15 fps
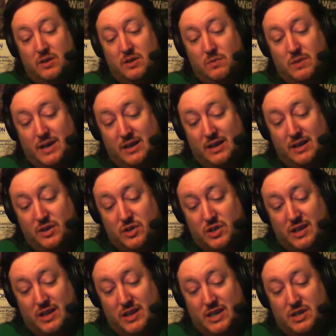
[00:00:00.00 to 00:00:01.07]
What I usually
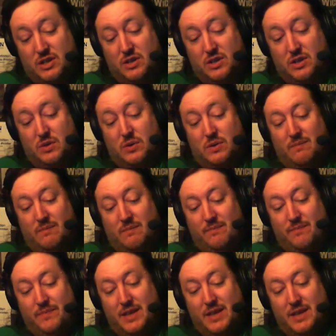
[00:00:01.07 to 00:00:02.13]
like to do
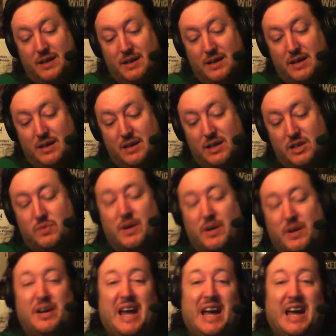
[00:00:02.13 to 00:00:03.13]
is around